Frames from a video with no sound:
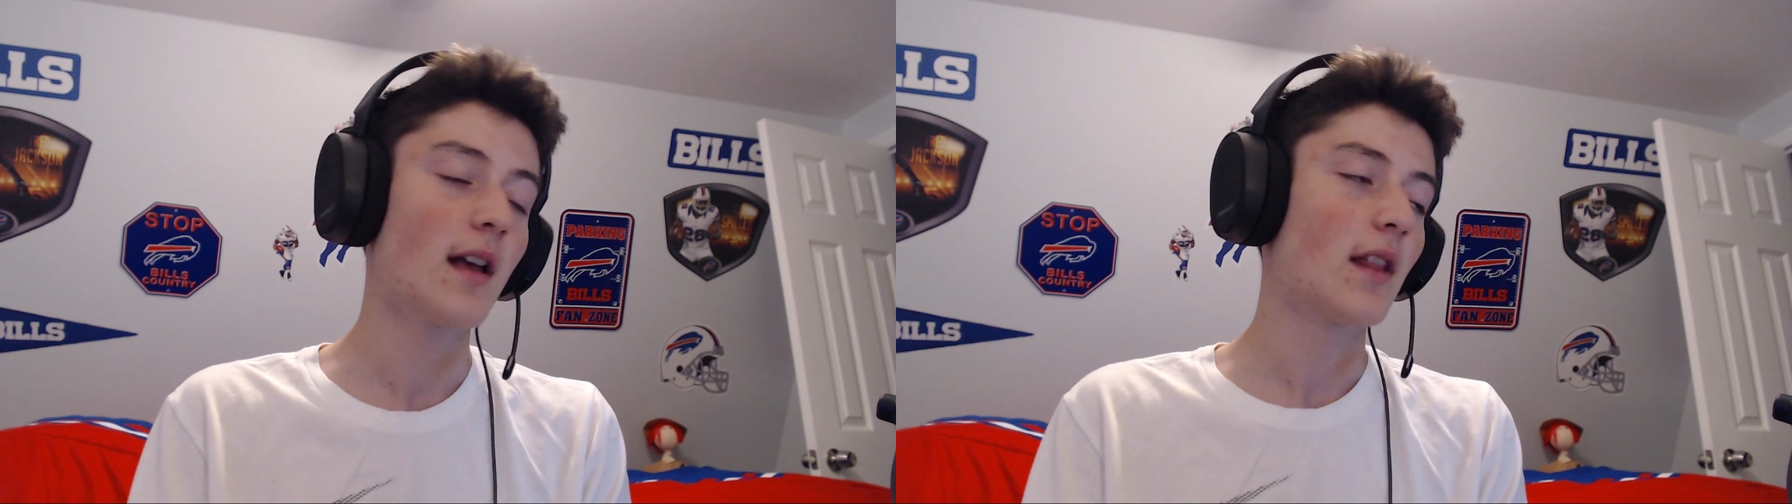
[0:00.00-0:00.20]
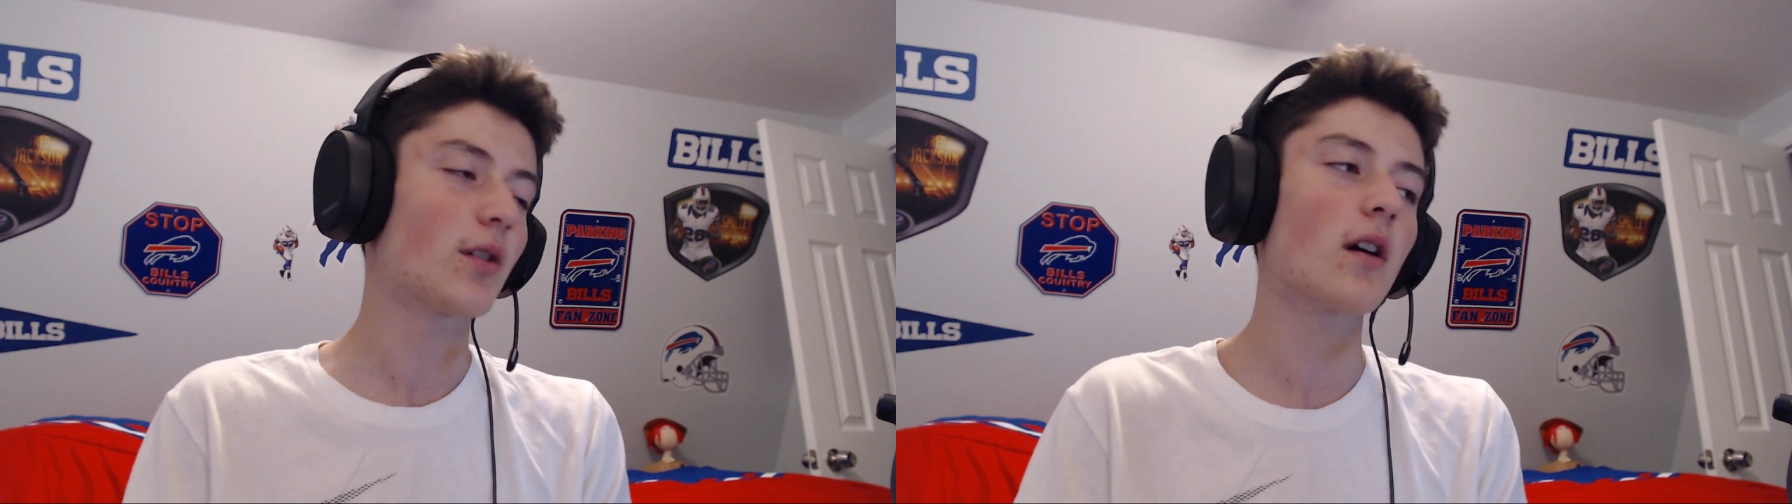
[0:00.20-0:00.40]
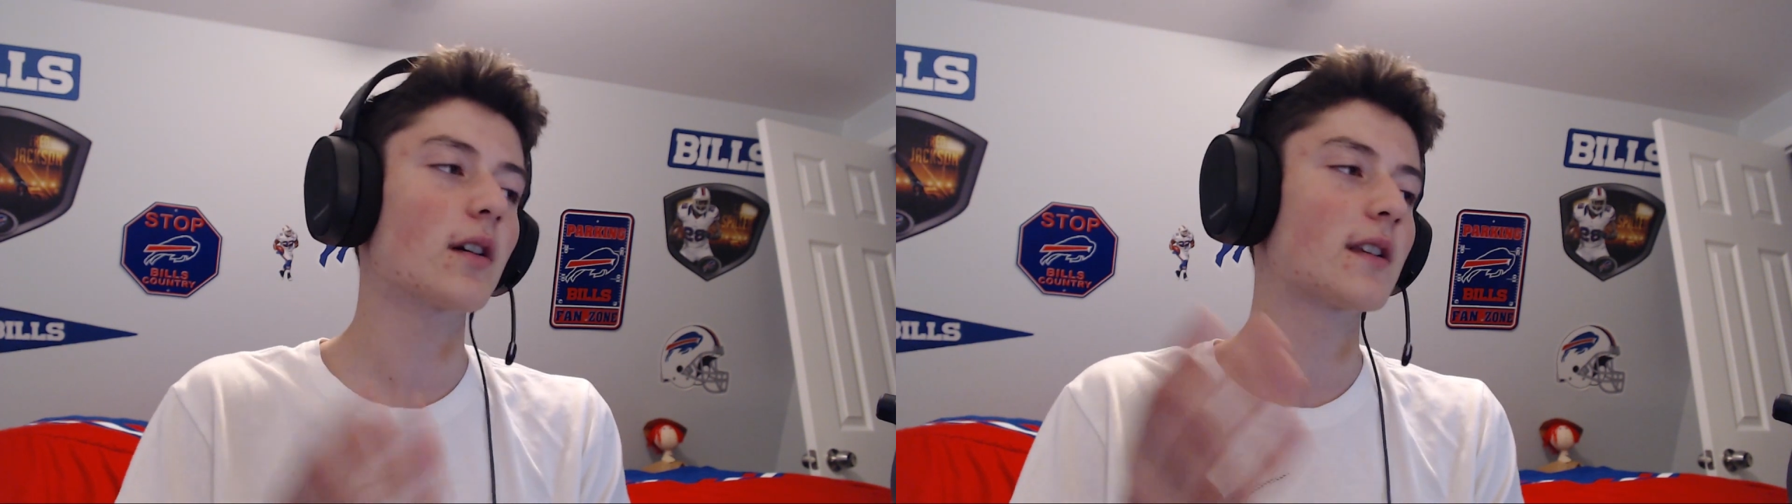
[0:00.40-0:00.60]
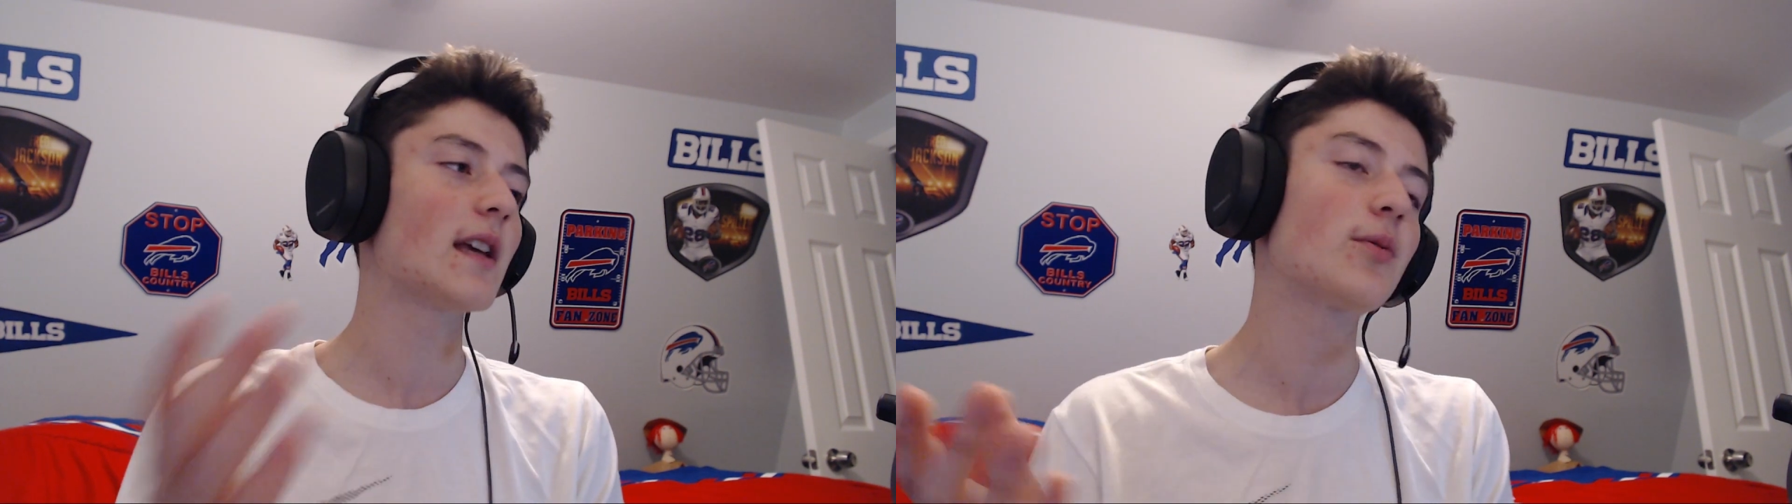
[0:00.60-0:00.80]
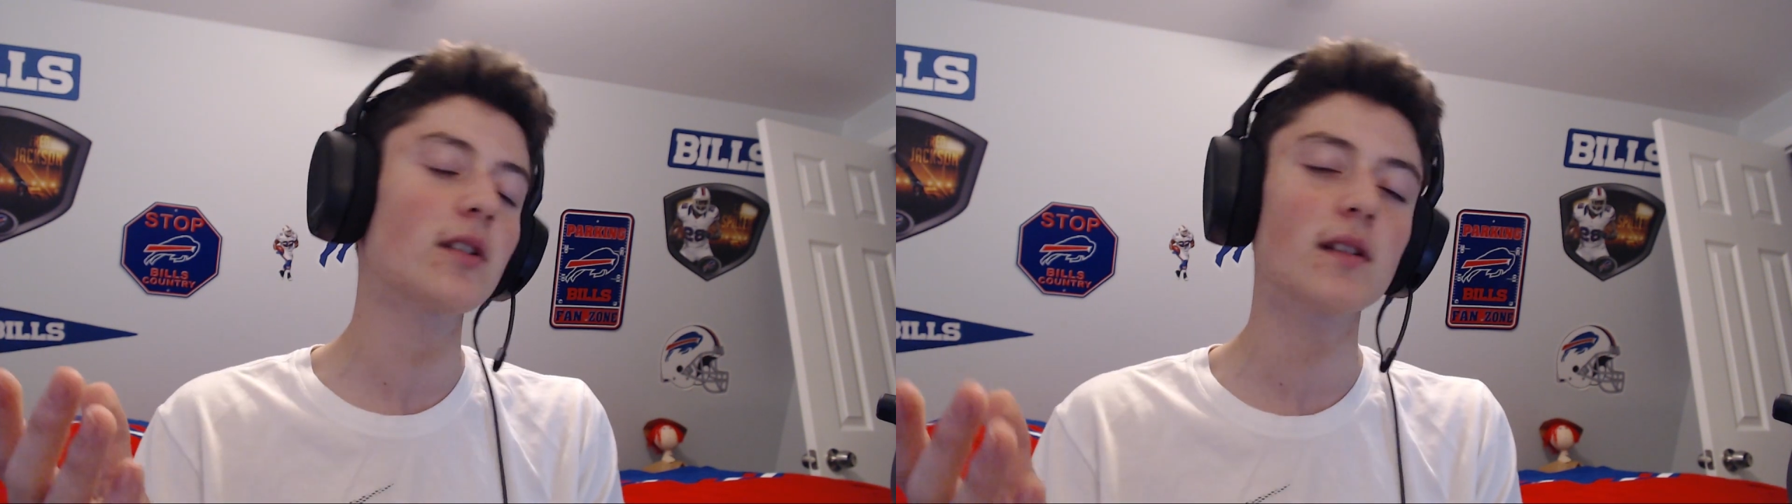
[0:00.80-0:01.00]
There are
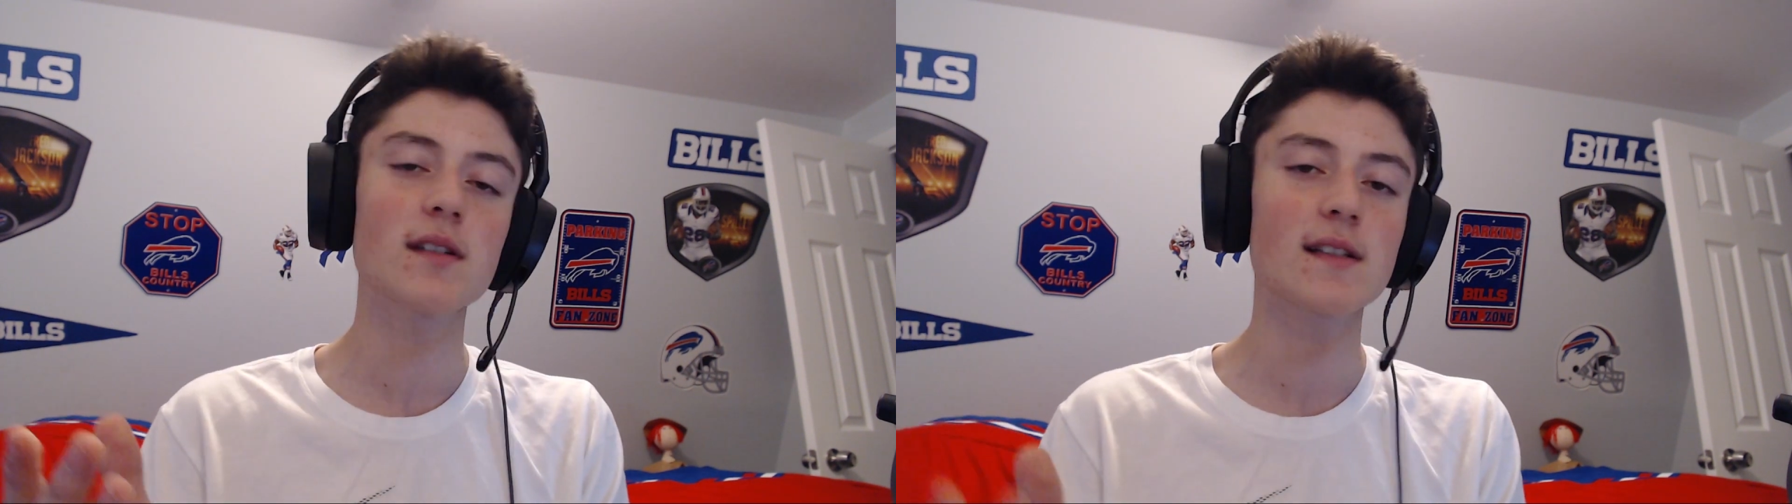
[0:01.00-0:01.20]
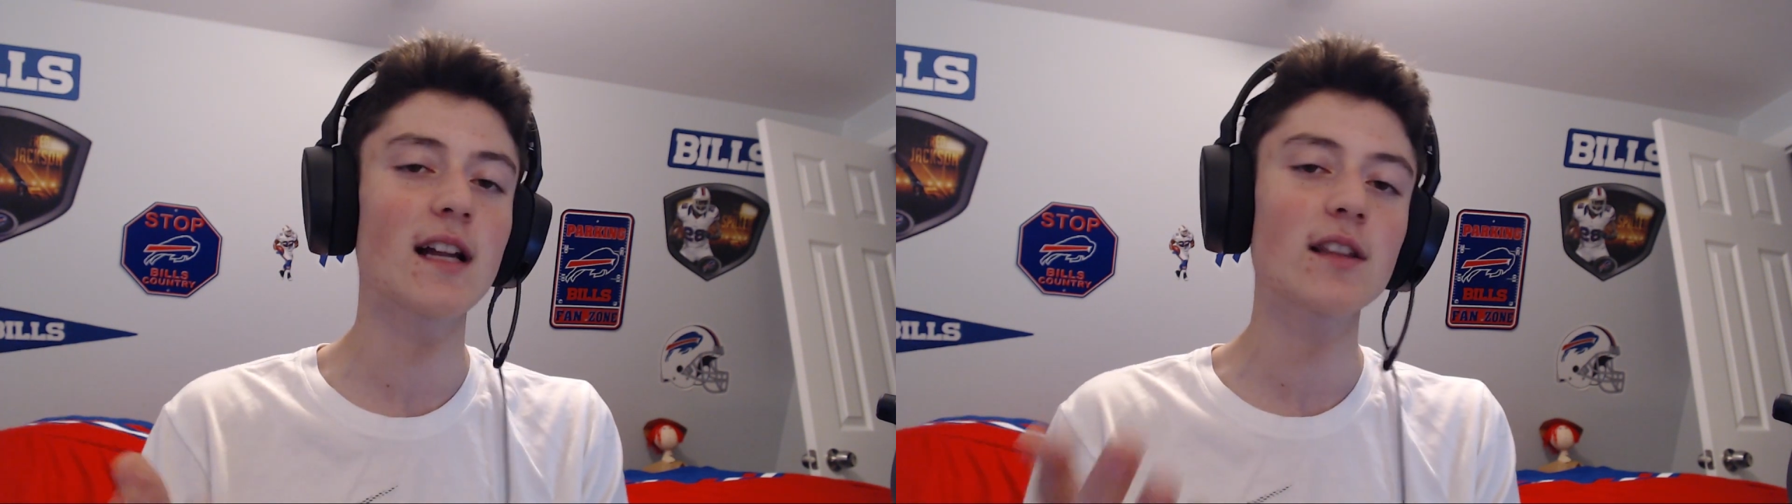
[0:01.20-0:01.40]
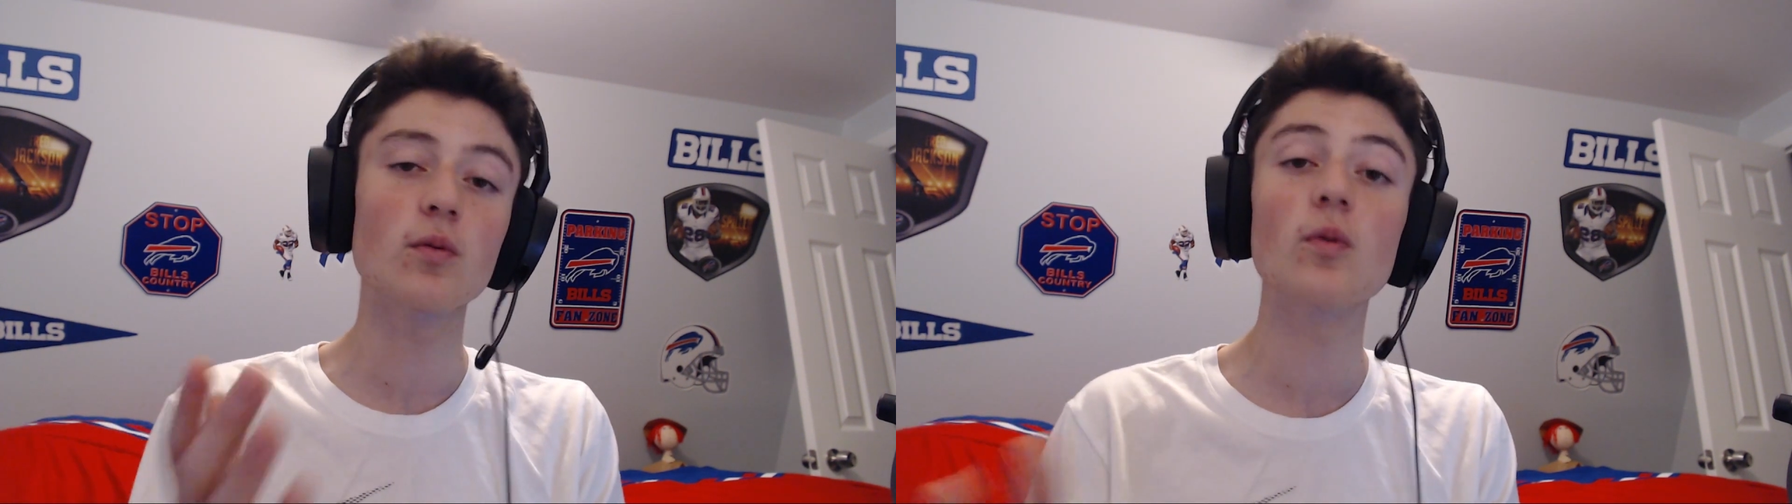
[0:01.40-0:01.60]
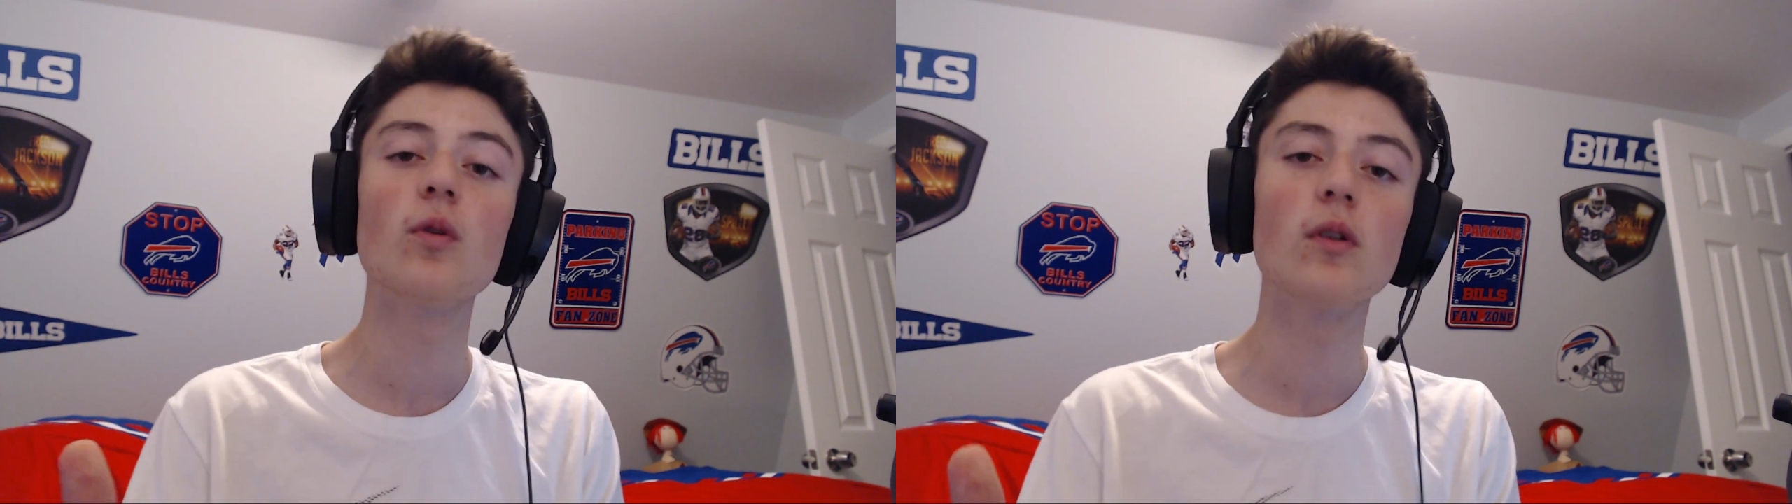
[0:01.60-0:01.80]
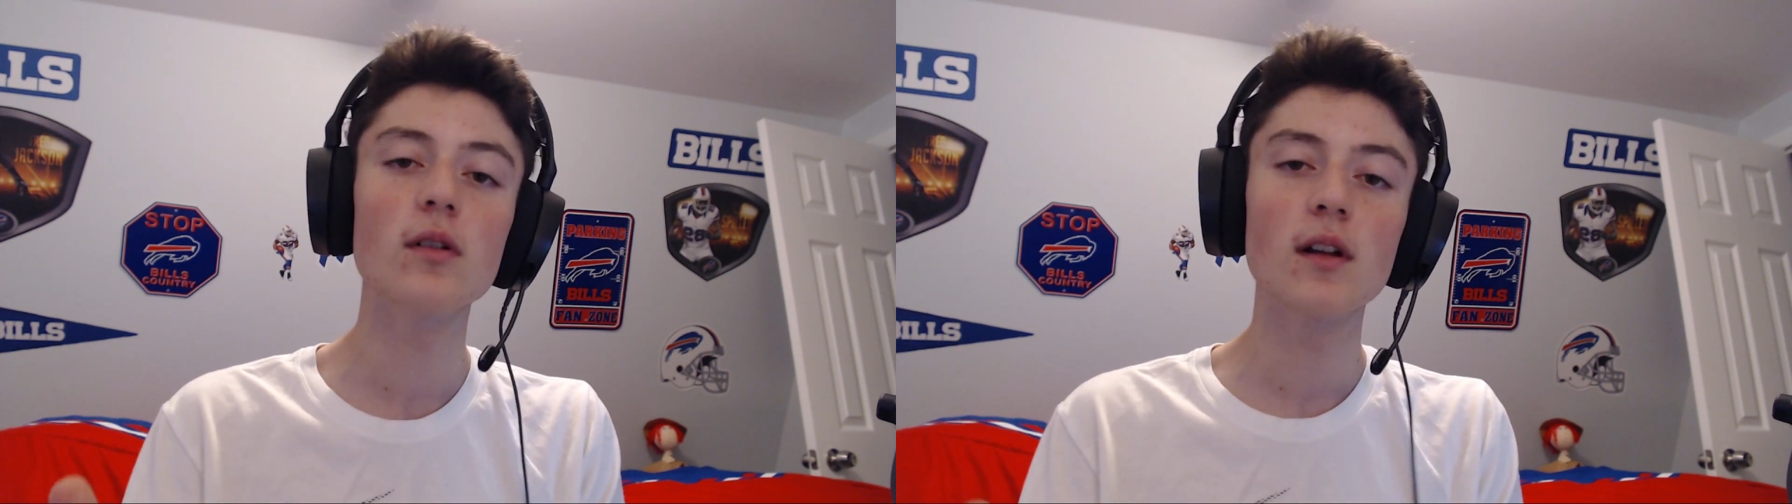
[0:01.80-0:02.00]
exceptions. It's not the rule,